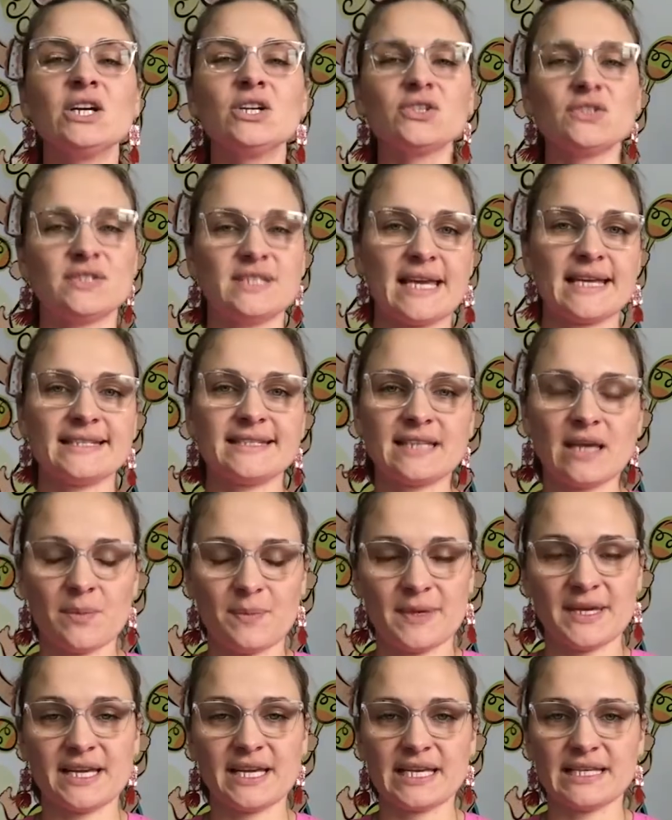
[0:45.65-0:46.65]
Today's
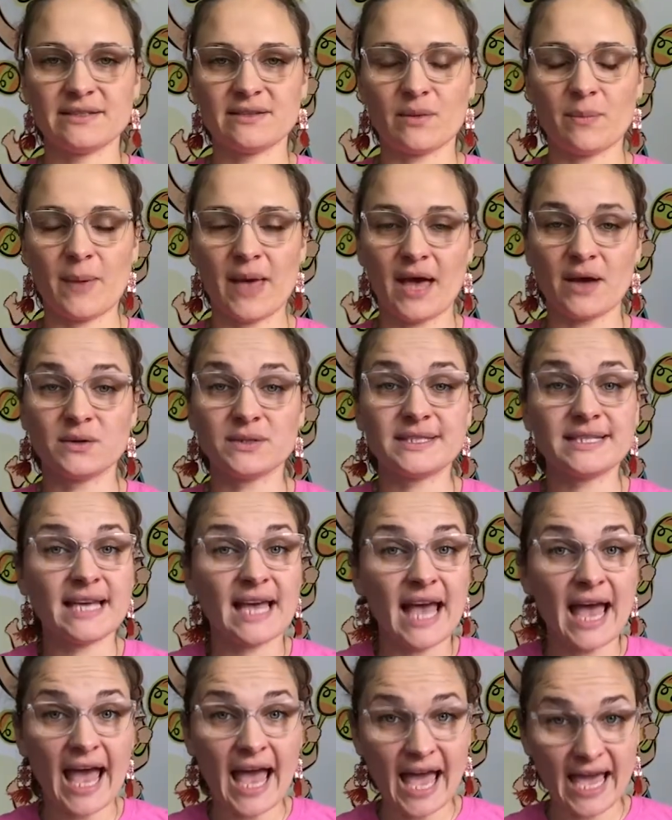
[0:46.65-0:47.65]
topic is about
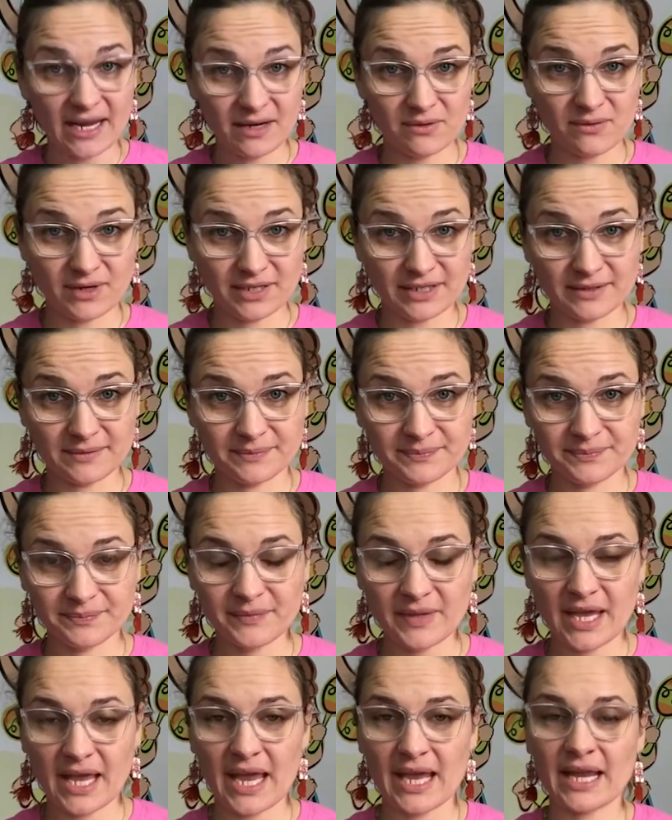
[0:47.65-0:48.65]
iron.
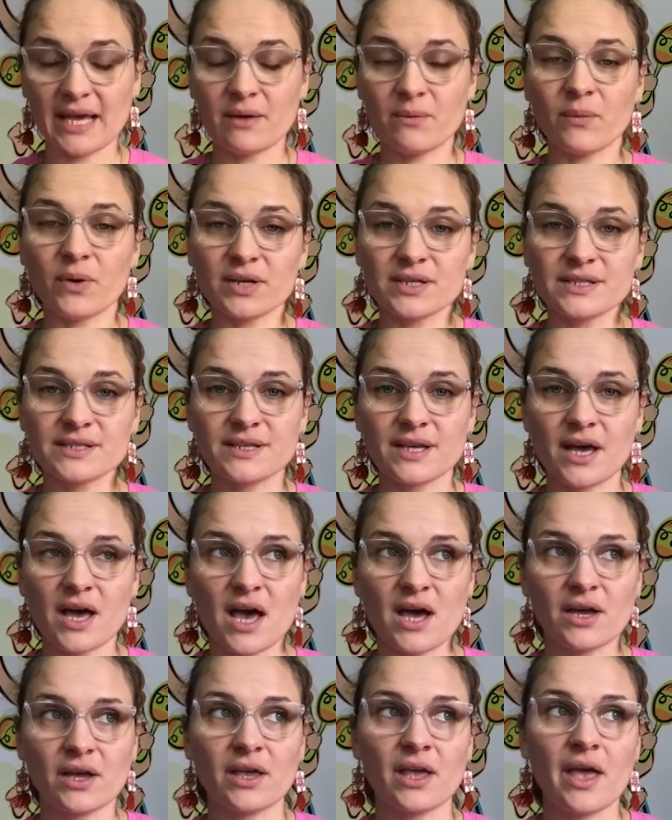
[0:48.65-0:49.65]
And I want to
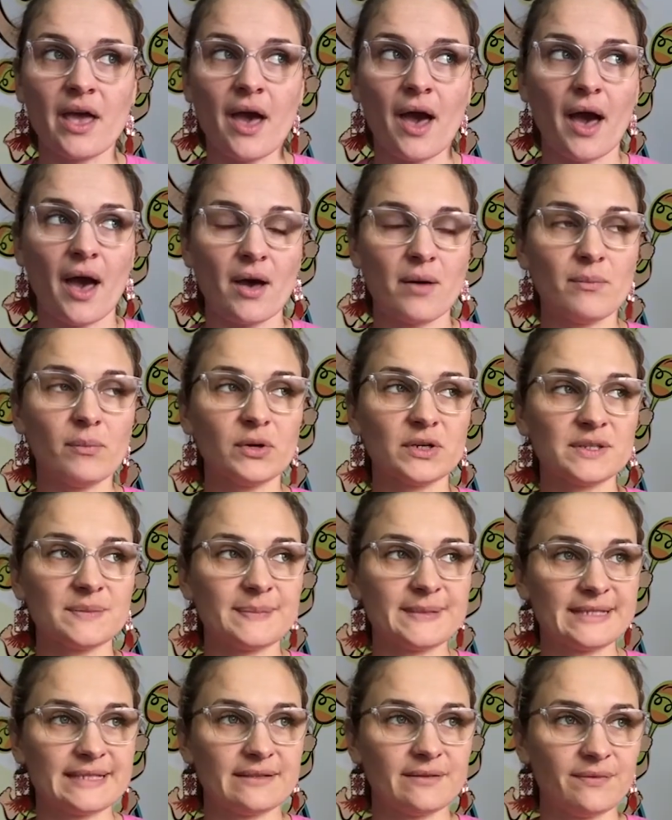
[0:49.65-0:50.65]
talk more
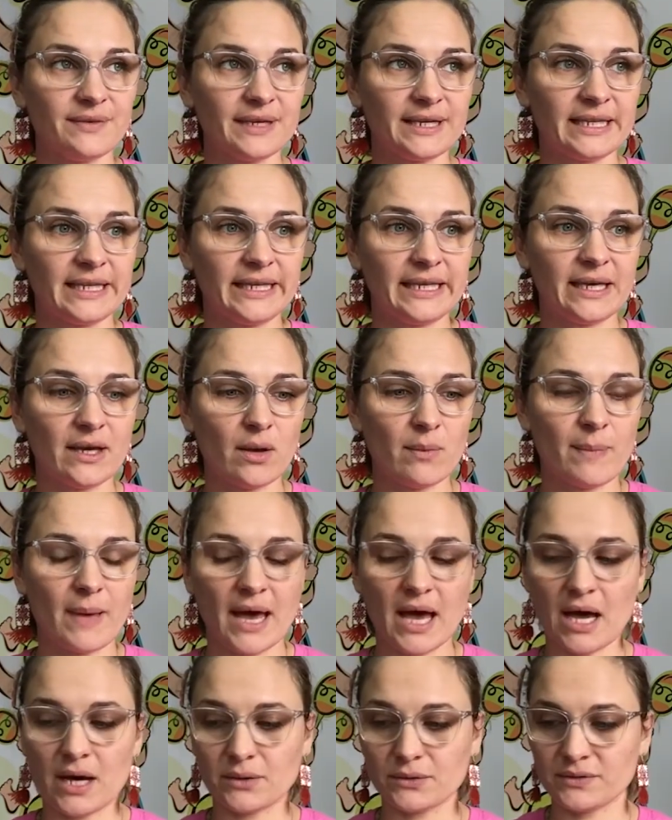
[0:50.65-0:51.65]
specifically
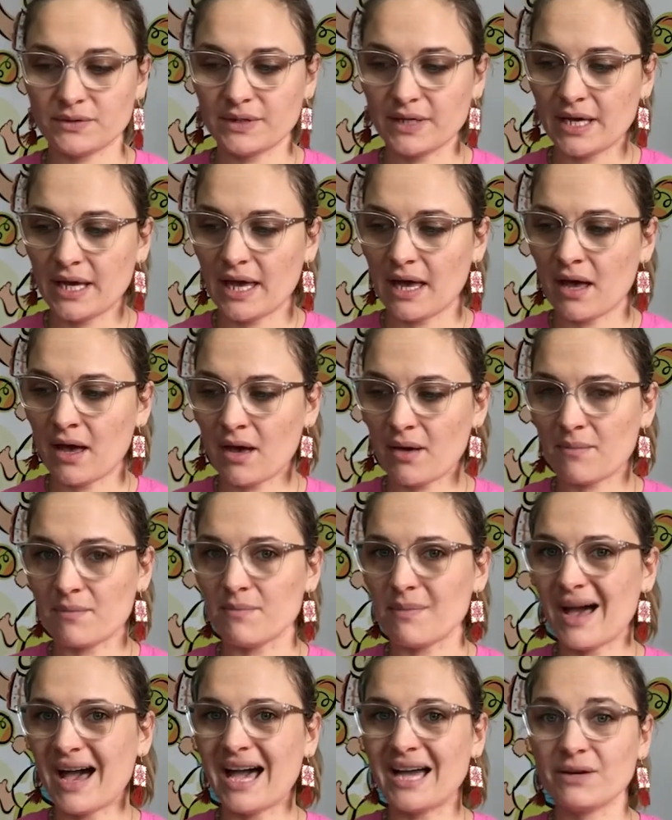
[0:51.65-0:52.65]
about
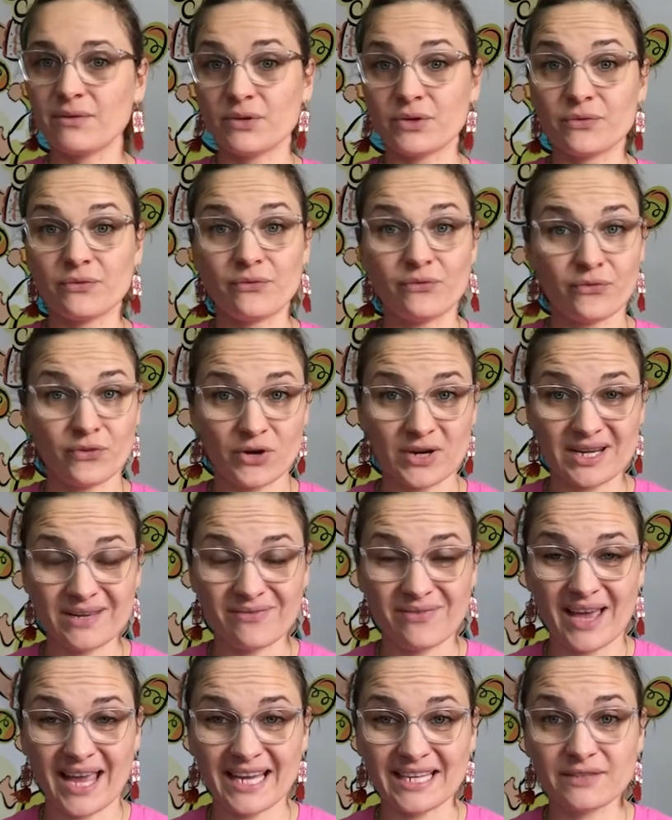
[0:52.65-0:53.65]
iron
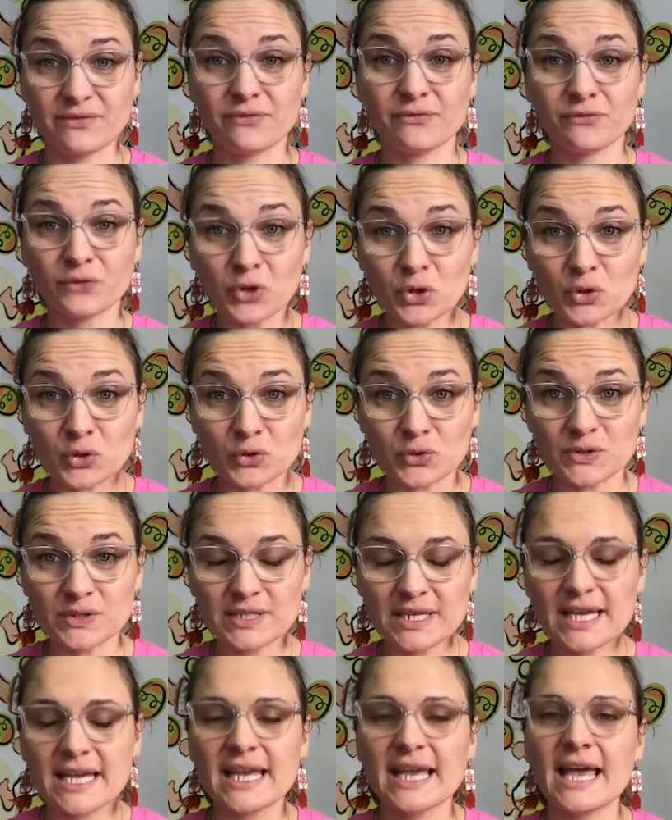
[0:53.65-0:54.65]
fortified food
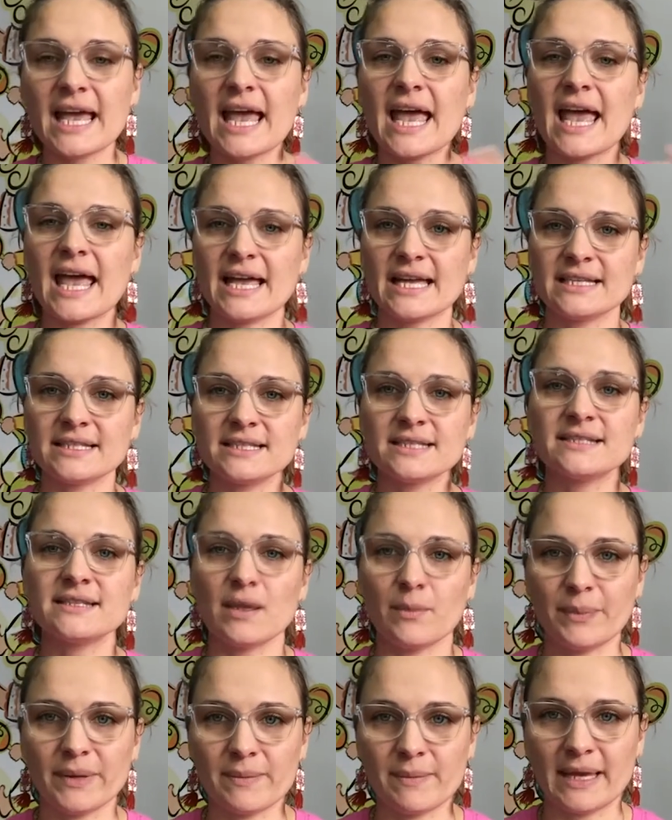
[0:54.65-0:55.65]
and
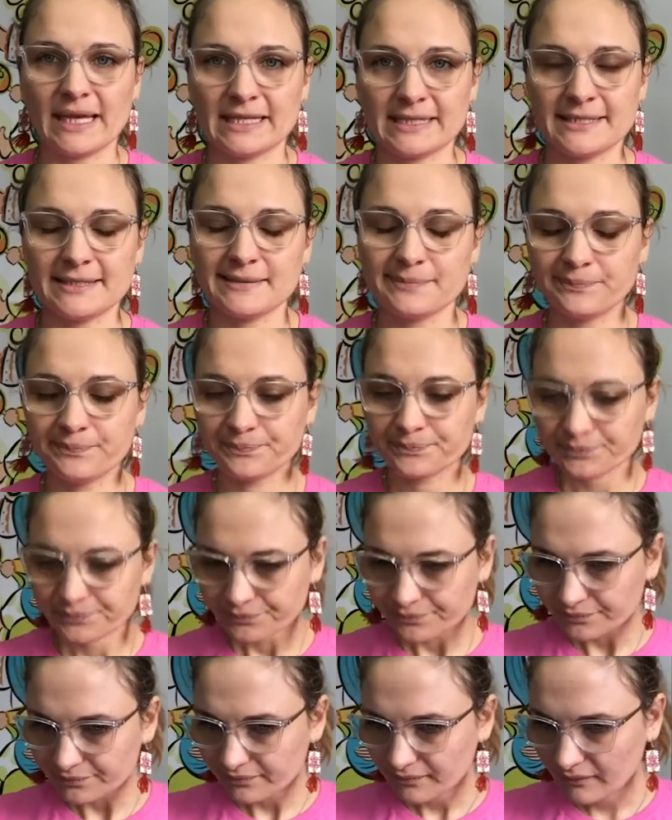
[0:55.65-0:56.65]
supplements.
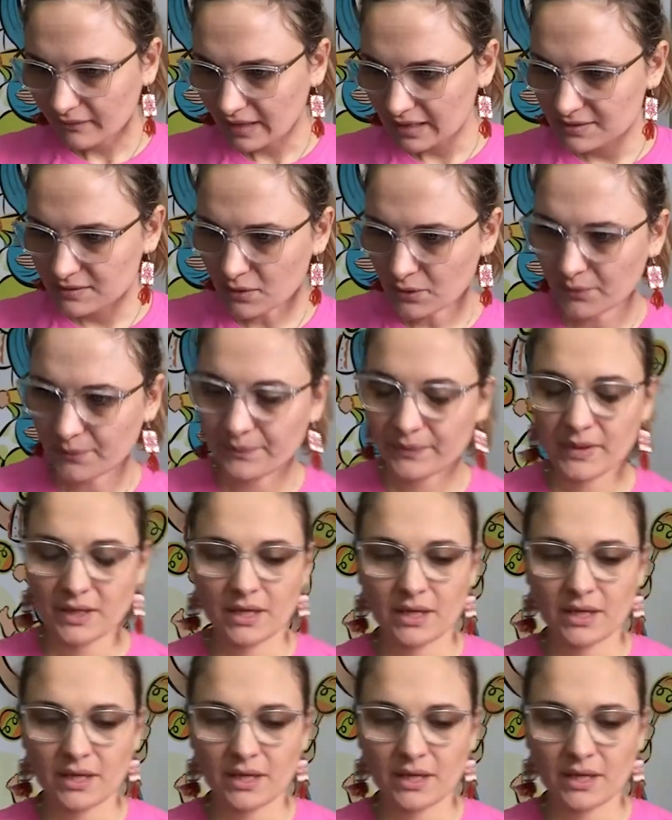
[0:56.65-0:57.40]
So,